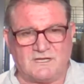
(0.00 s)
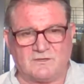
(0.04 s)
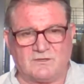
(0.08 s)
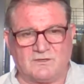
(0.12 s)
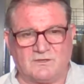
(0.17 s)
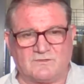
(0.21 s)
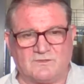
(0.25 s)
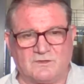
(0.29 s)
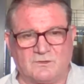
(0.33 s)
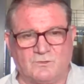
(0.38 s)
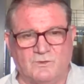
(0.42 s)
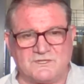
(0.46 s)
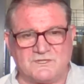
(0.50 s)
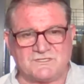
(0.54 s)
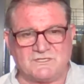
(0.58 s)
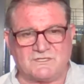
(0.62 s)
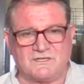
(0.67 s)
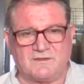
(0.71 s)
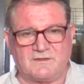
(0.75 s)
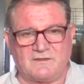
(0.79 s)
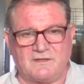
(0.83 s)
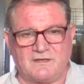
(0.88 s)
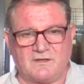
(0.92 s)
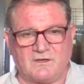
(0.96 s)
I got the
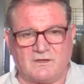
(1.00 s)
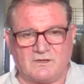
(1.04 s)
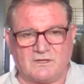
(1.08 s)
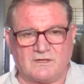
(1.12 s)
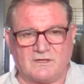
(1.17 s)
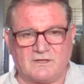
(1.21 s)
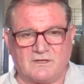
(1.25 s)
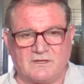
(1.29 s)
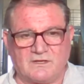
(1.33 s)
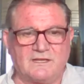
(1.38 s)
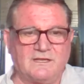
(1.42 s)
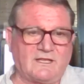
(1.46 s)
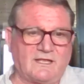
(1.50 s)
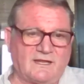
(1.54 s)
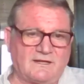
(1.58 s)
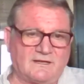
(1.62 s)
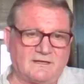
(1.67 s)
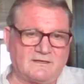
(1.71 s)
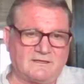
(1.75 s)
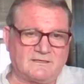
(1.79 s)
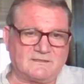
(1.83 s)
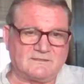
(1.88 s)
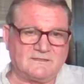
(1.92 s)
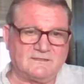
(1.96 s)
question, and then I got it again in
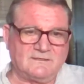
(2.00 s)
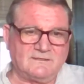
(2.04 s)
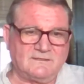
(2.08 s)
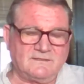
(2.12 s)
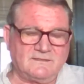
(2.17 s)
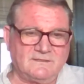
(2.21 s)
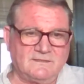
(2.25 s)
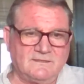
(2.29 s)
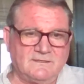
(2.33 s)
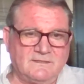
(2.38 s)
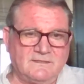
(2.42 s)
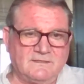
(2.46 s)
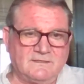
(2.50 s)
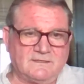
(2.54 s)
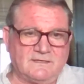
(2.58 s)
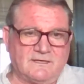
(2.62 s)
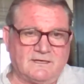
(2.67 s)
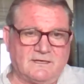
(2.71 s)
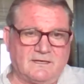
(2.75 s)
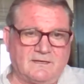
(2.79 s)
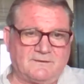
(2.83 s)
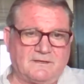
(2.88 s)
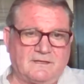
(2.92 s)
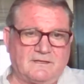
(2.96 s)
Canada,
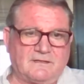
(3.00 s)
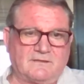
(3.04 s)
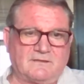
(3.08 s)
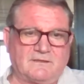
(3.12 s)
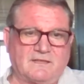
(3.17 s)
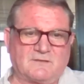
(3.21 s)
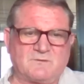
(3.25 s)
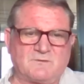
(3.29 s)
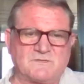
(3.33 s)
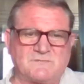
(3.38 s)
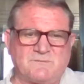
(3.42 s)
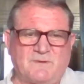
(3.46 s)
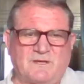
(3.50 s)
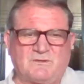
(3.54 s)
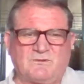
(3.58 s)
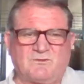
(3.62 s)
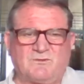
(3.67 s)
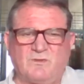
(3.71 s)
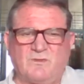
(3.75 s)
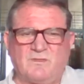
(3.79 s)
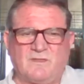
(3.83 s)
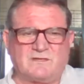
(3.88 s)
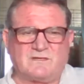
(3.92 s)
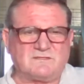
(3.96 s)
and that was
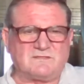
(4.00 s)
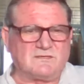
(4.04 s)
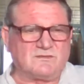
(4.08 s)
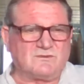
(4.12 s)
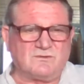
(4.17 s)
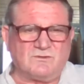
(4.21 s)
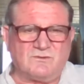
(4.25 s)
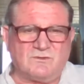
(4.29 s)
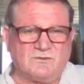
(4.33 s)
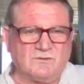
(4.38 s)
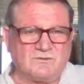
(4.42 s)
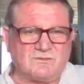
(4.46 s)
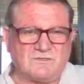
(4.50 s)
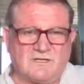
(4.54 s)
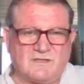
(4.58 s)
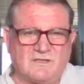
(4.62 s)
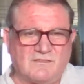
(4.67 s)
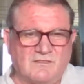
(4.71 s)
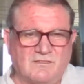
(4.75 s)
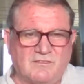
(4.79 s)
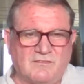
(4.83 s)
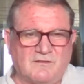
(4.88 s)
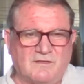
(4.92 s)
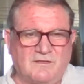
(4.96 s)
about 2002,
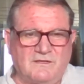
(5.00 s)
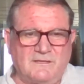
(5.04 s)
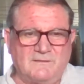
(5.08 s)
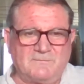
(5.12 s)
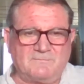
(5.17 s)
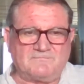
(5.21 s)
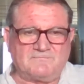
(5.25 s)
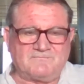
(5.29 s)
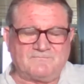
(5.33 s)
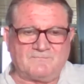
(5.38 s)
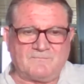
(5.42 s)
2003.